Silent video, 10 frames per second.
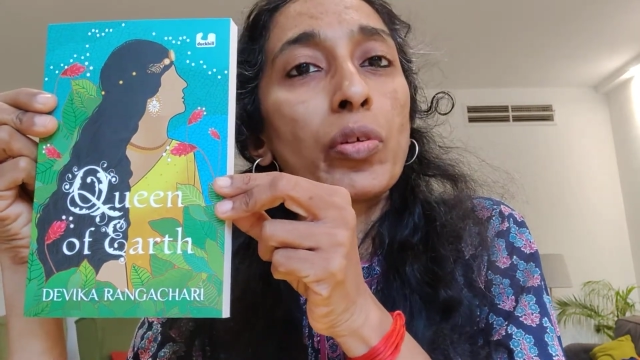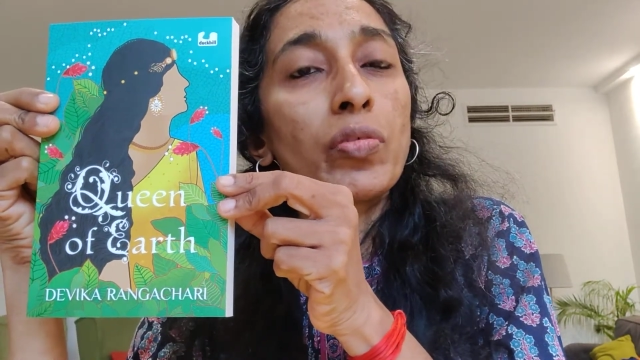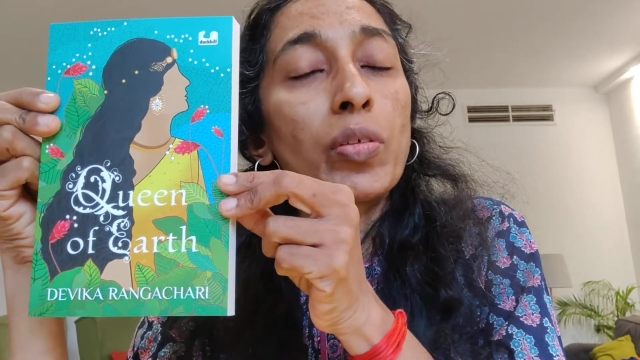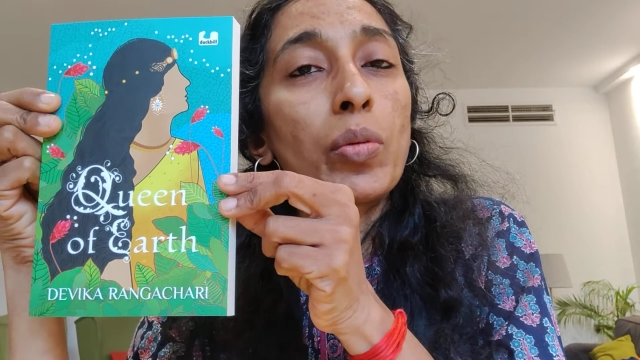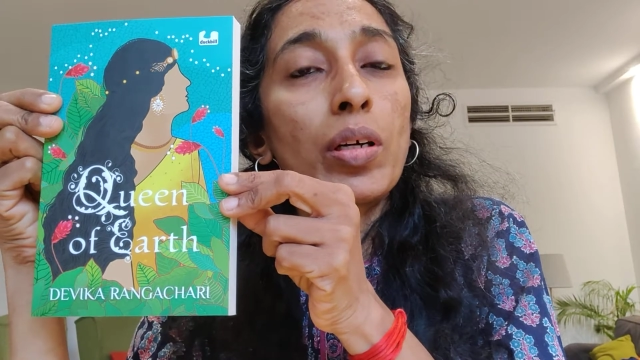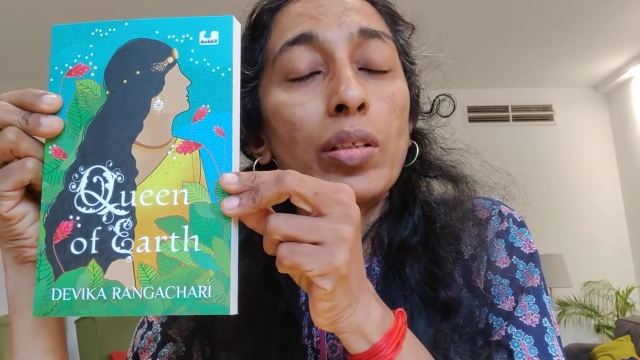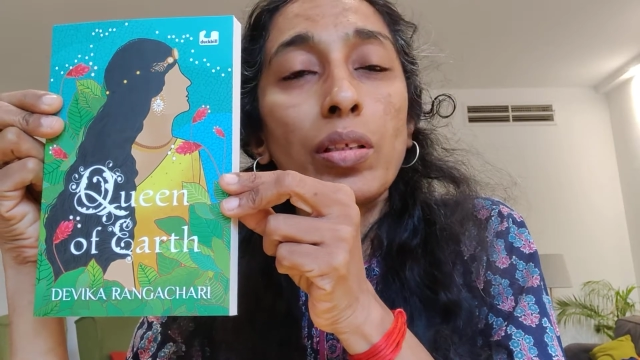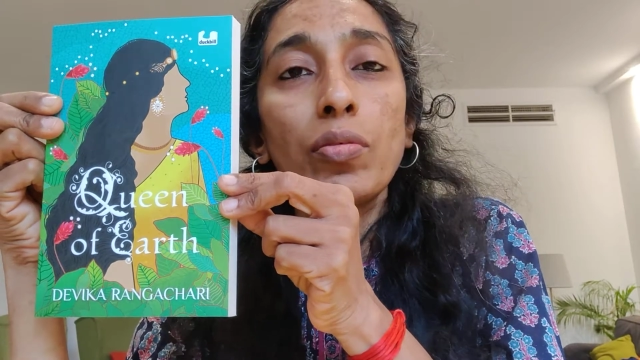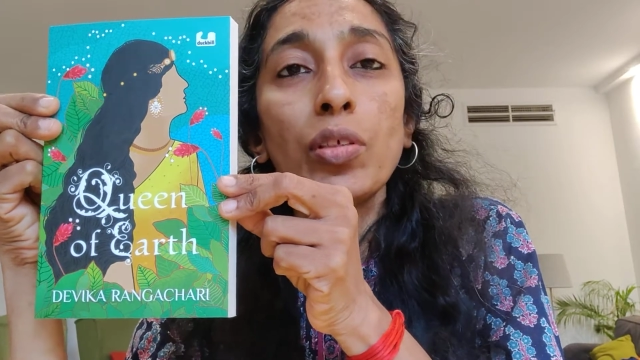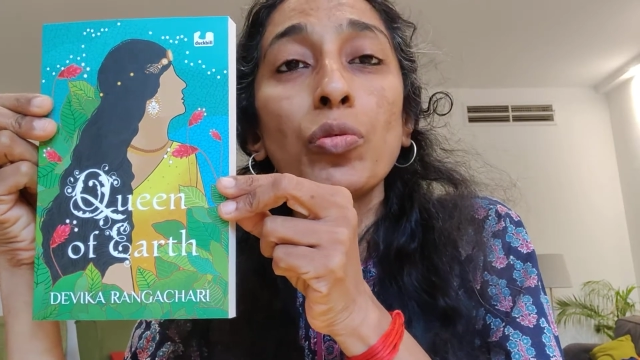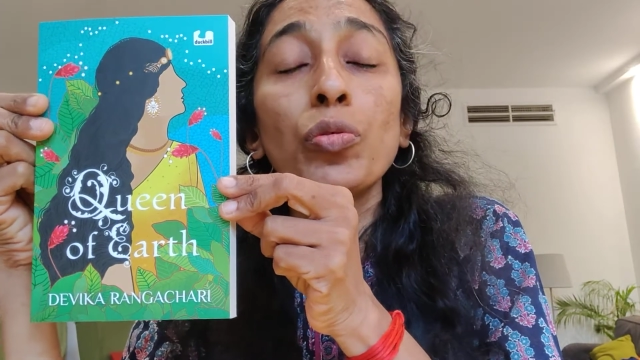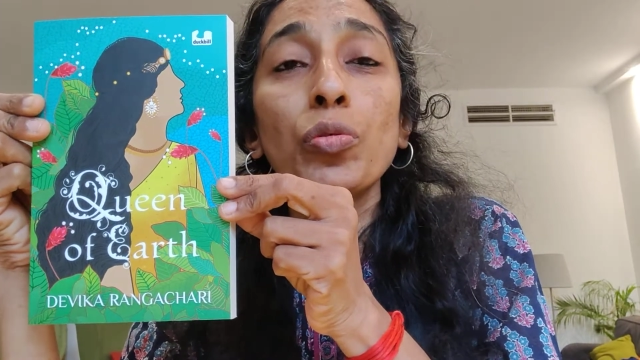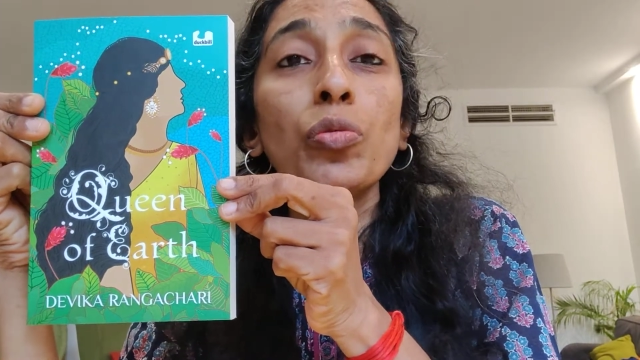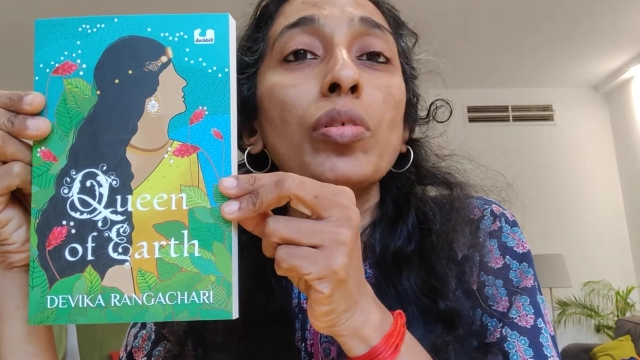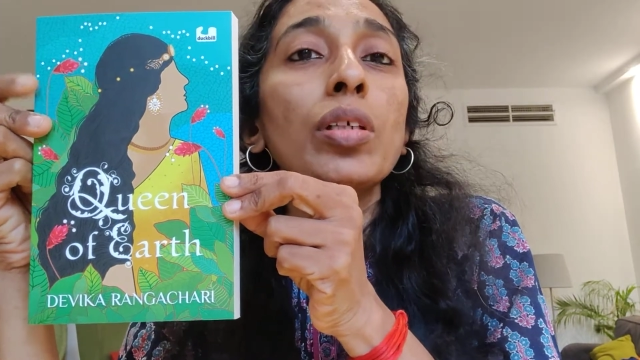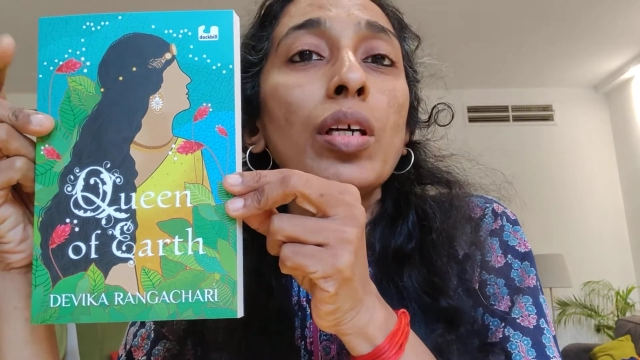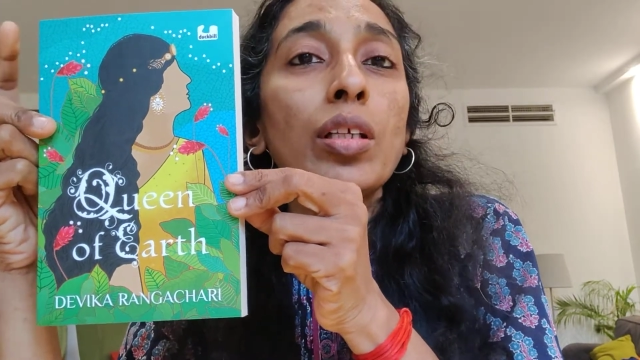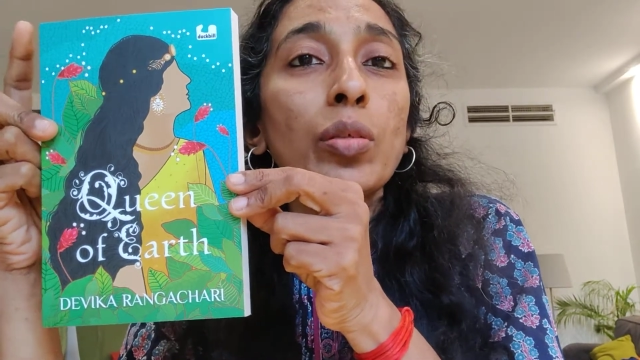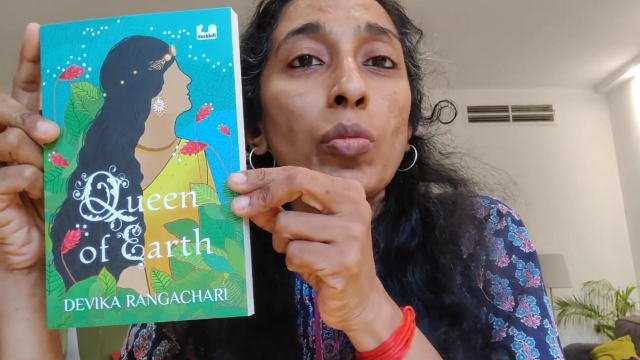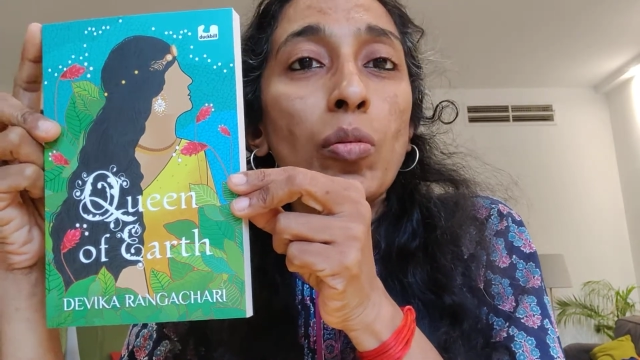Prithvi Mahadevi, who ruled
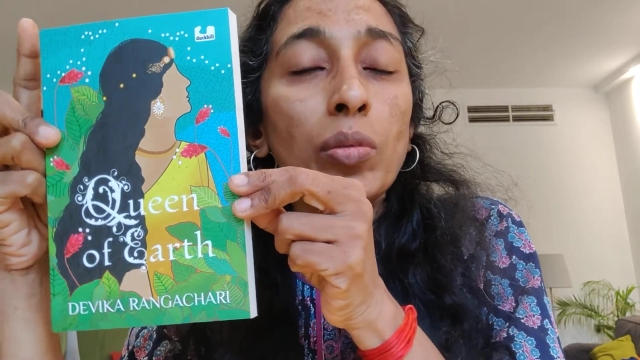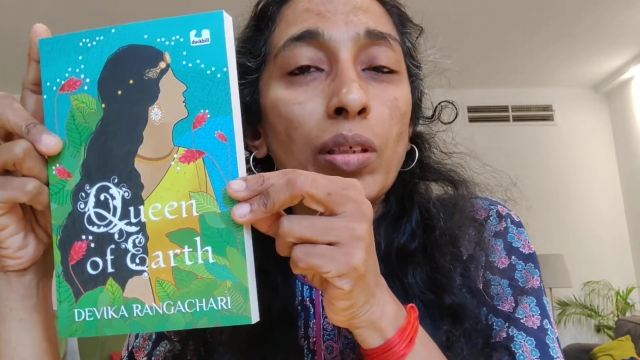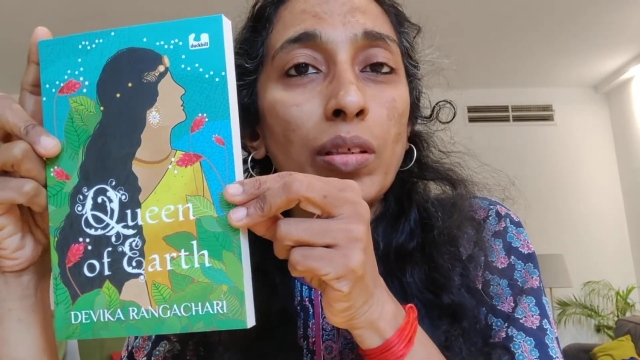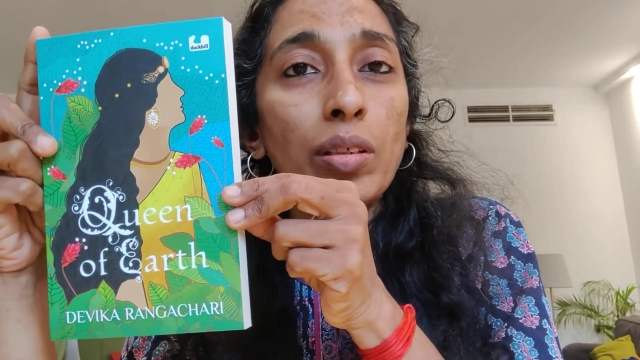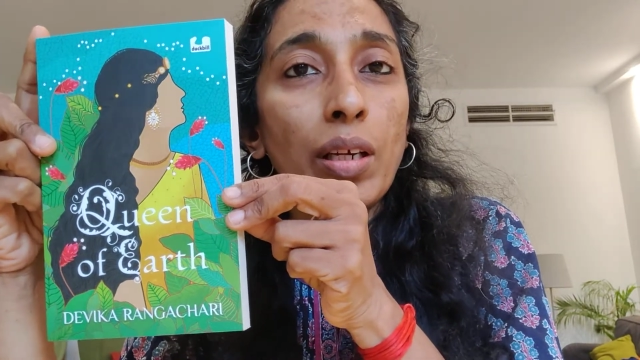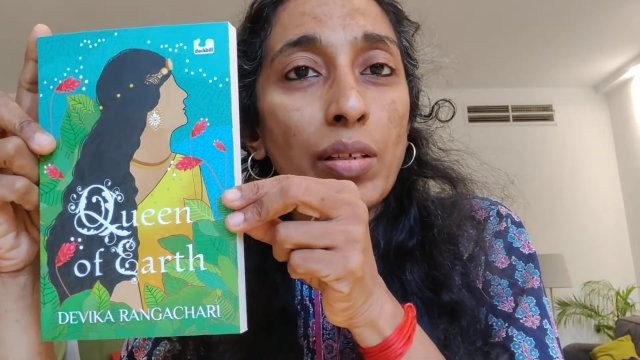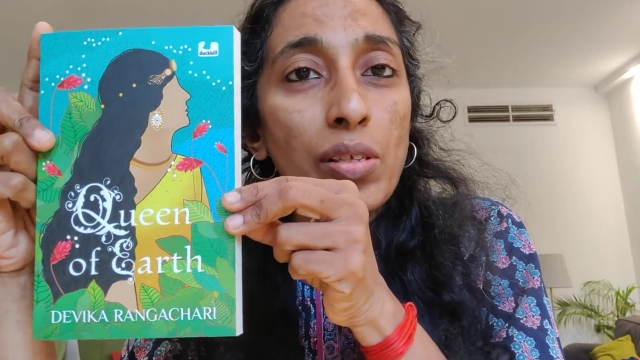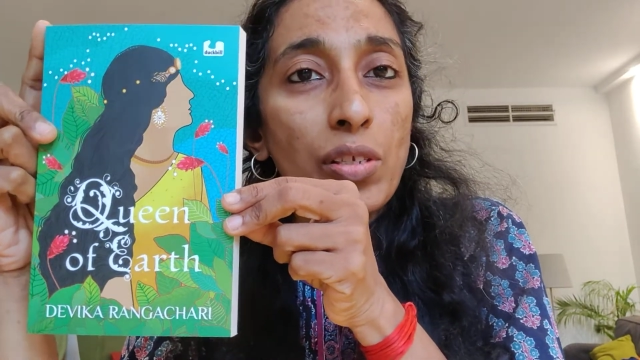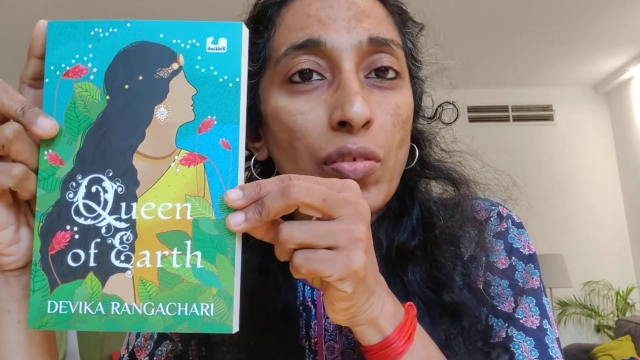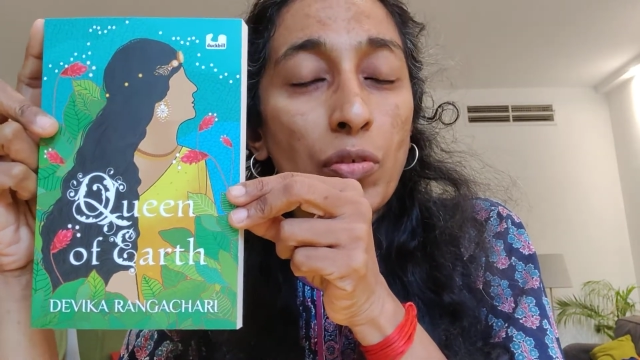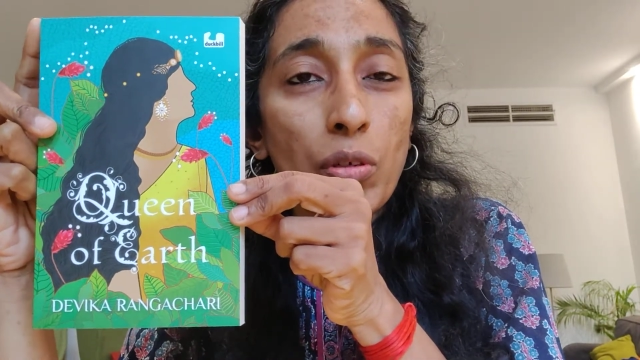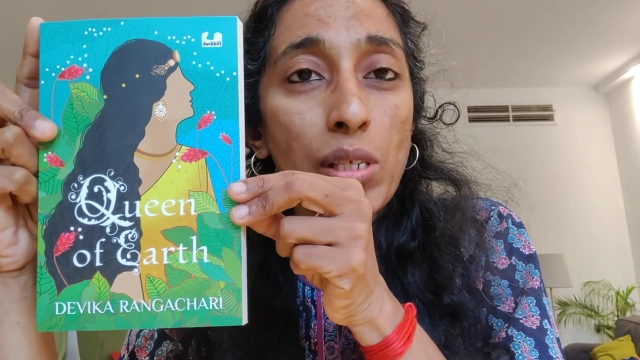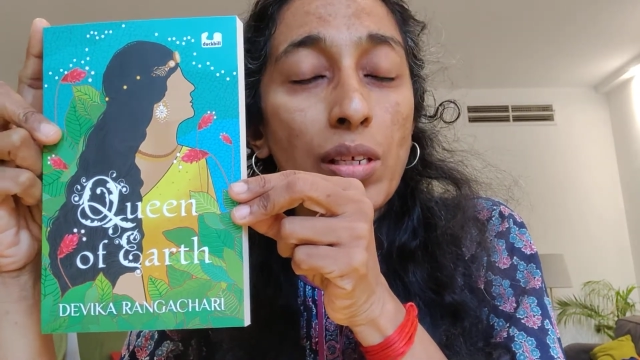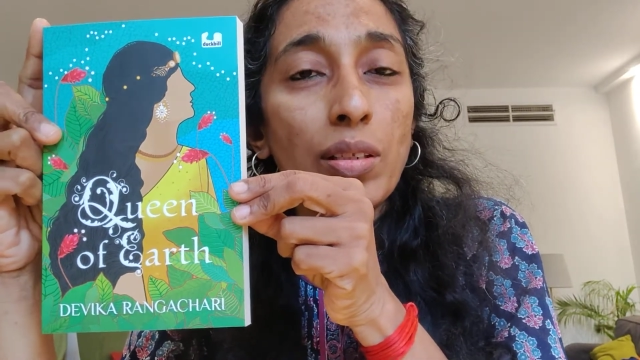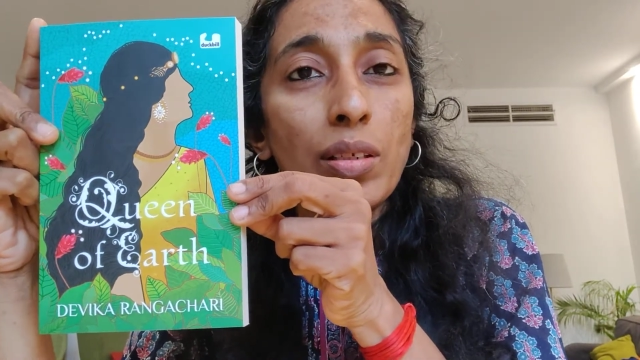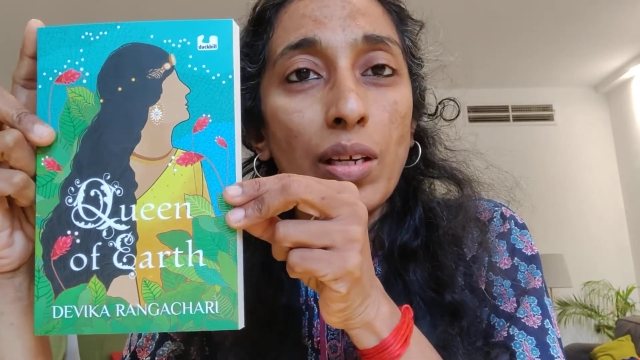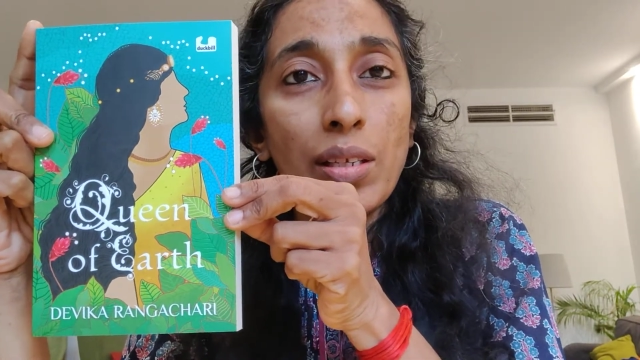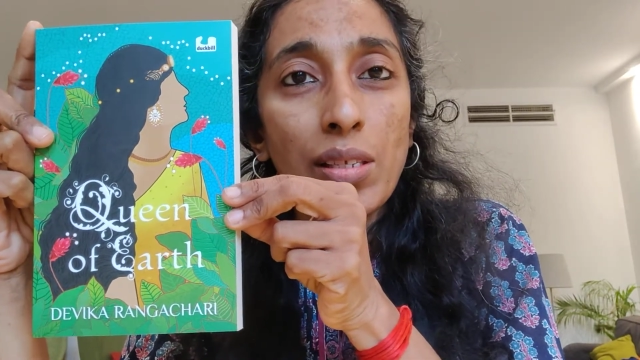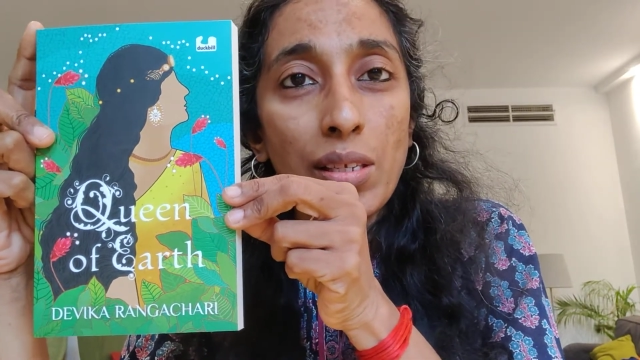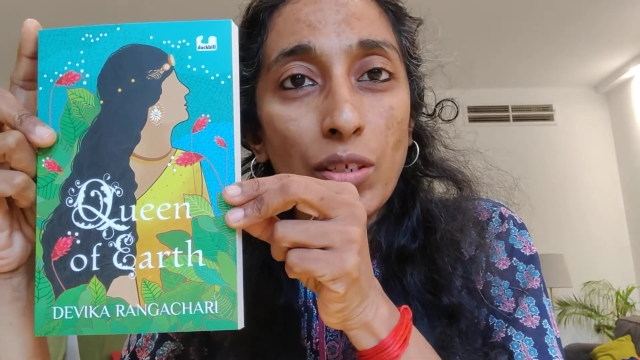the Bhaumakara dynasty of Orissa in the
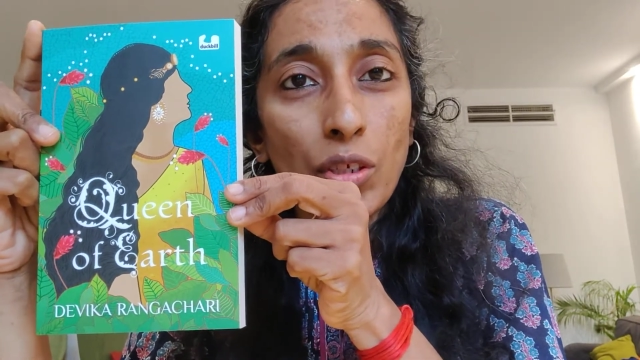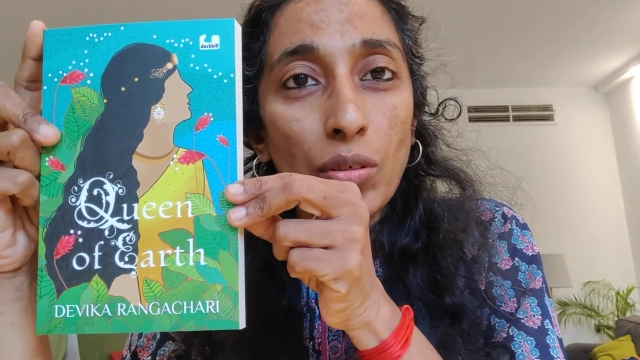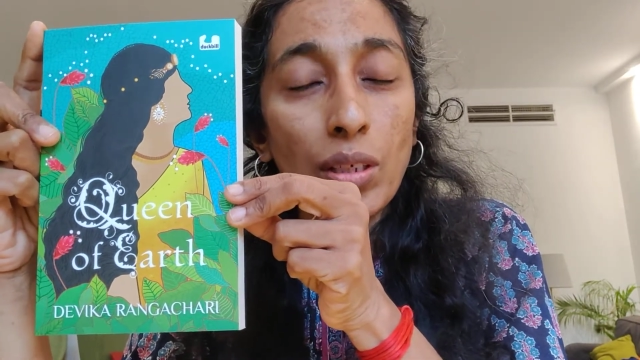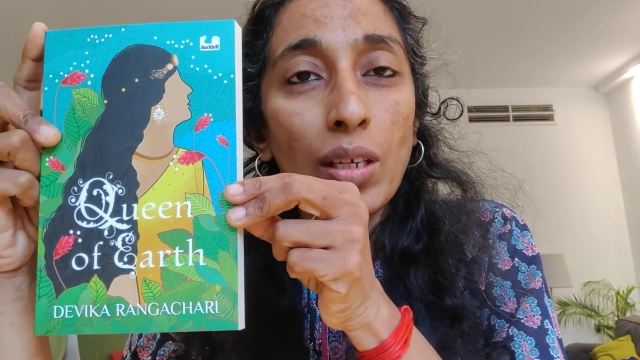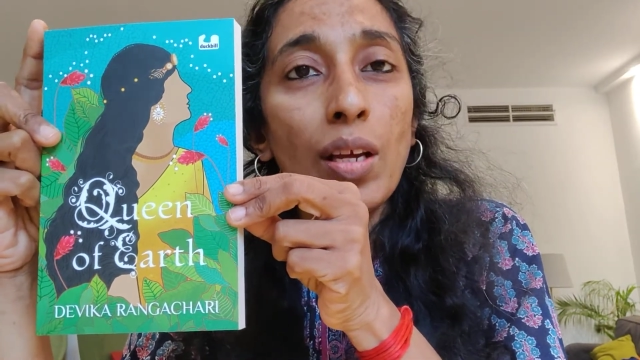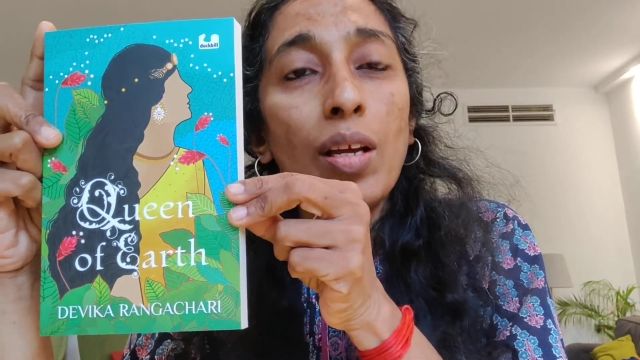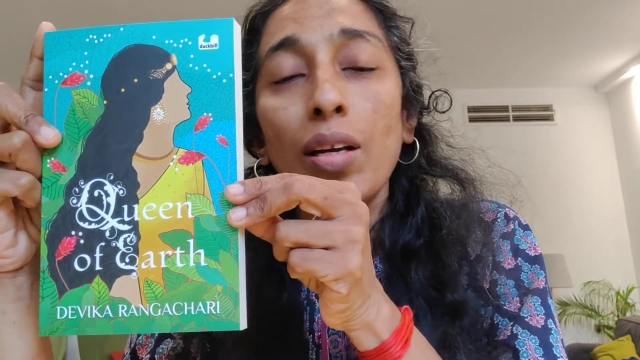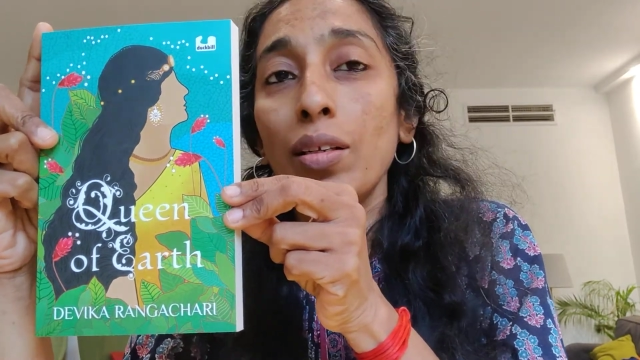9th century.